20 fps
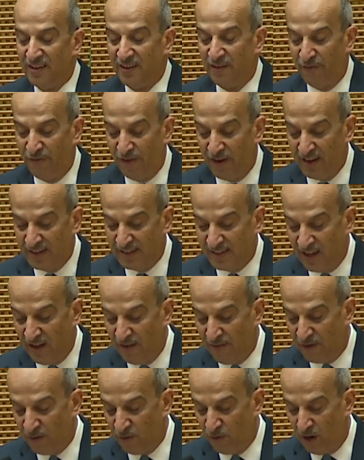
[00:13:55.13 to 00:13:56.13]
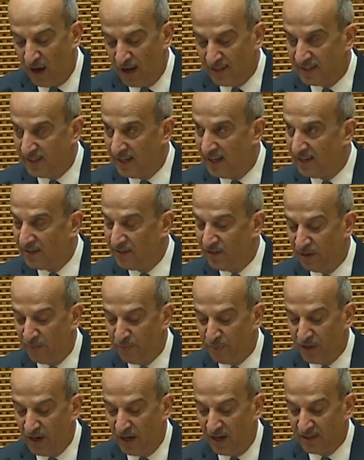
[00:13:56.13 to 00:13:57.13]
the first ever who has led the
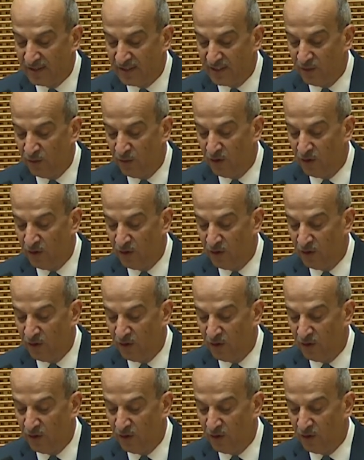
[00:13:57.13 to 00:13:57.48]
PRC